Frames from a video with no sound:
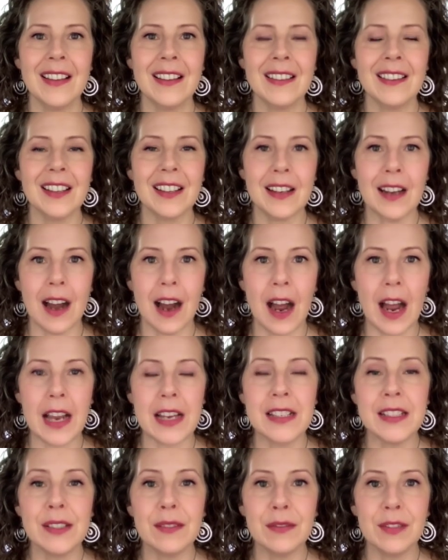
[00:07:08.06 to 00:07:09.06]
the
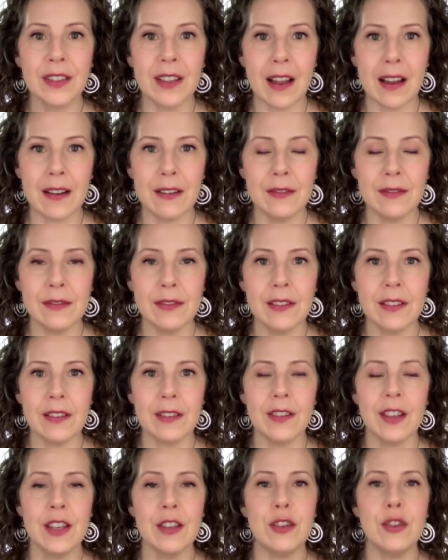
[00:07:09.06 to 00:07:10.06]
kind of love
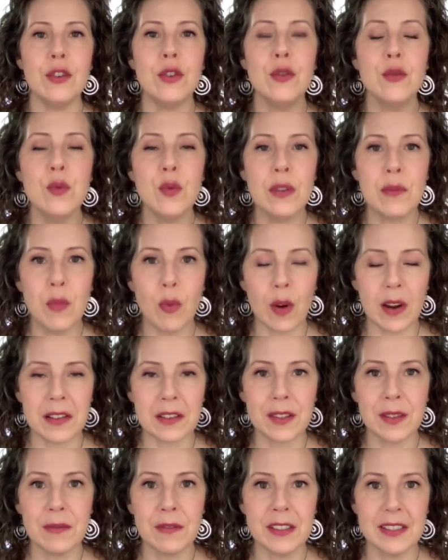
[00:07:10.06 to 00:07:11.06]
that you would want
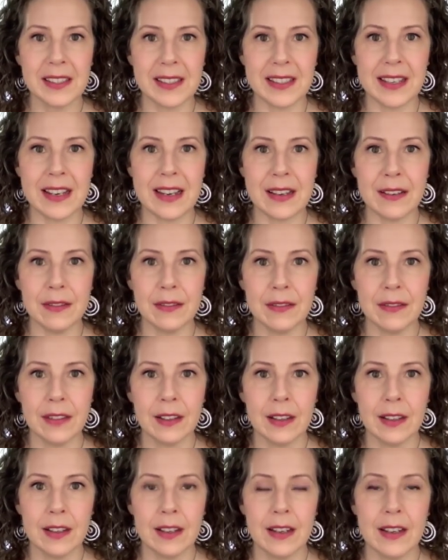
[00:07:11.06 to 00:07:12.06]
to receive
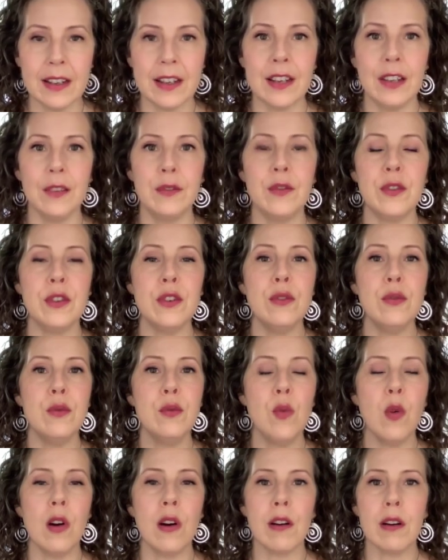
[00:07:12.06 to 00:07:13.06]
if you
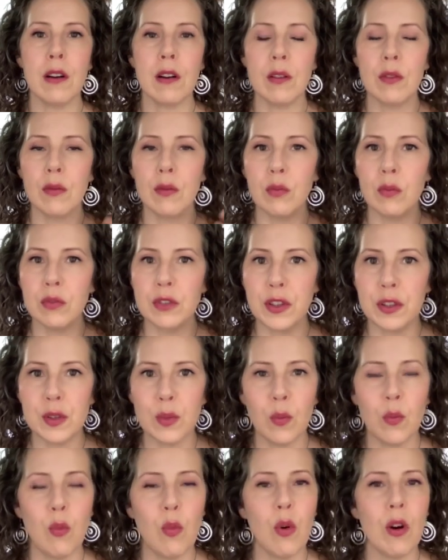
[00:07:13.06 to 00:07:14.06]
were just
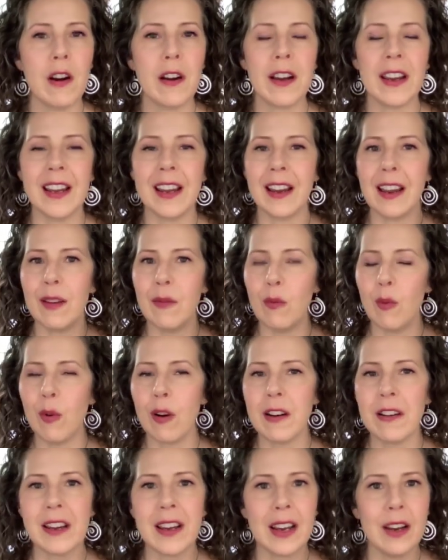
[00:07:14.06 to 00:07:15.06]
working and
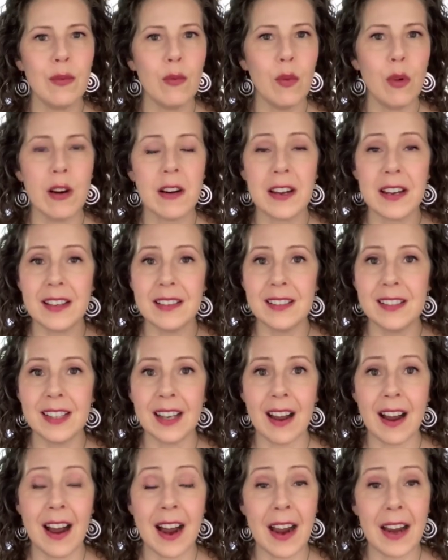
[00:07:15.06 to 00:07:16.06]
working and working
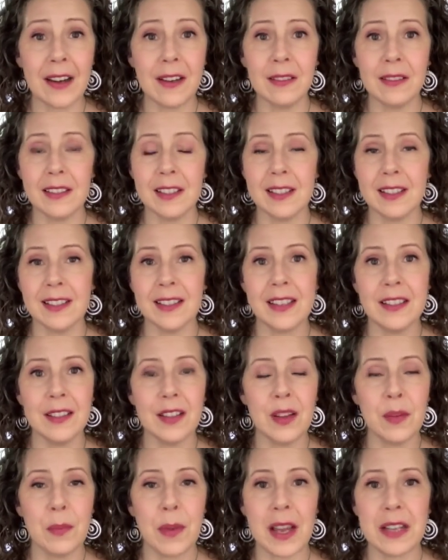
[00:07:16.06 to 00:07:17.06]
tirelessly to
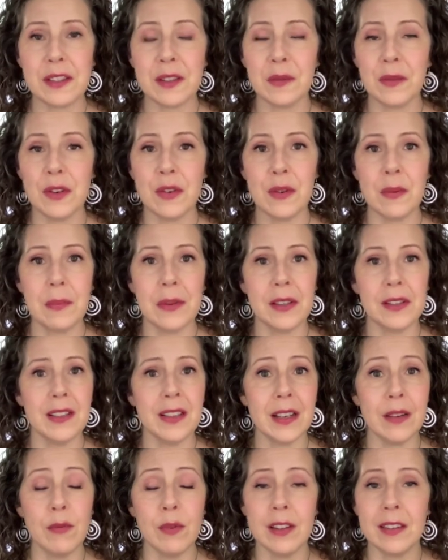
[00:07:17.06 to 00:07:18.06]
the best of your
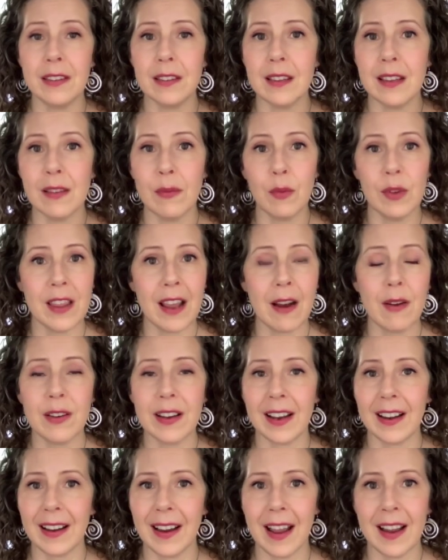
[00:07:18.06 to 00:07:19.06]
ability without
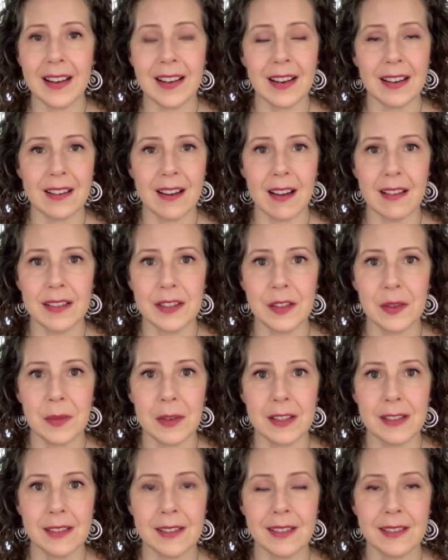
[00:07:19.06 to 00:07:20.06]
getting any
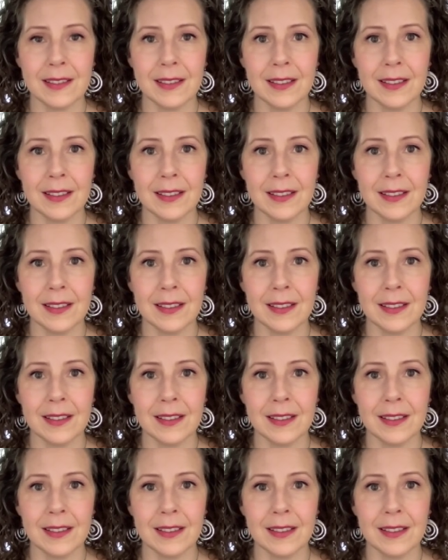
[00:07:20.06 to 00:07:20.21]
acknowledgement.